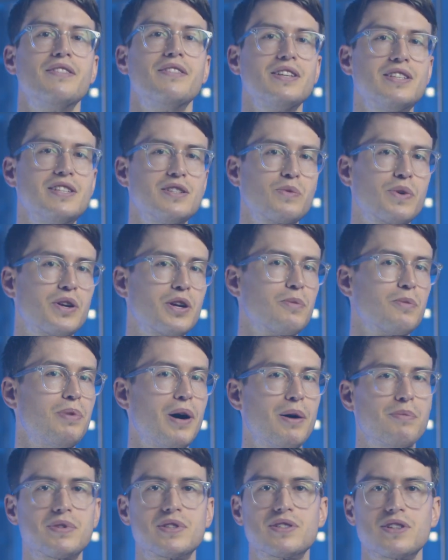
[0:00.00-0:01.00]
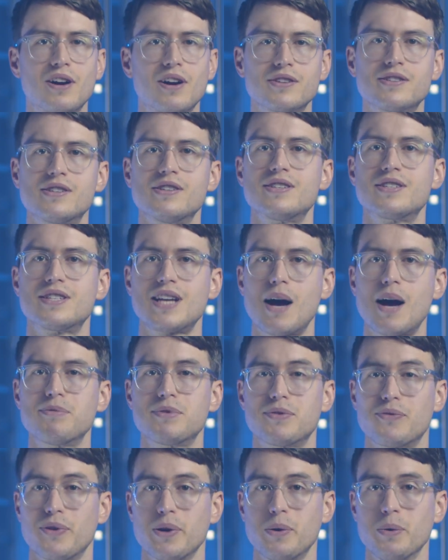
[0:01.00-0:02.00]
This is when your pump starts and
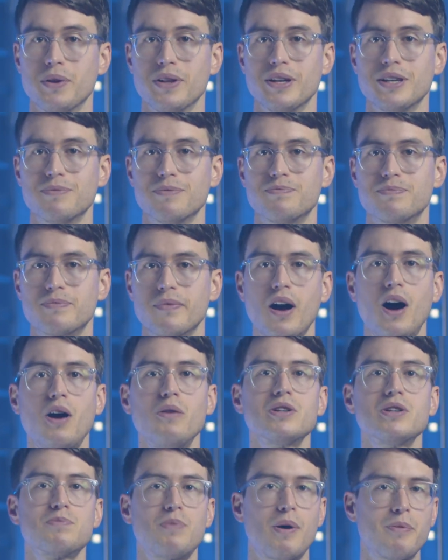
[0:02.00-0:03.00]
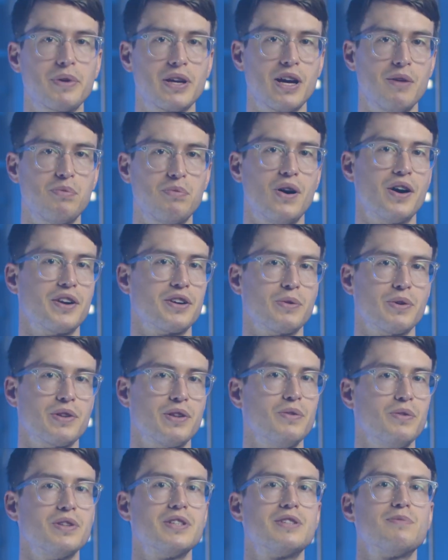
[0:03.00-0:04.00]
stops frequently, always pumping up water
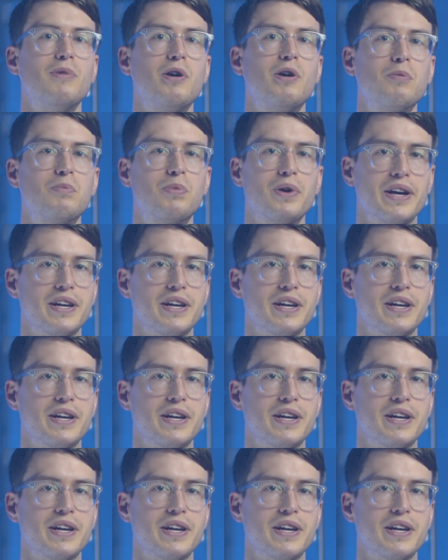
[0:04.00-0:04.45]
with only small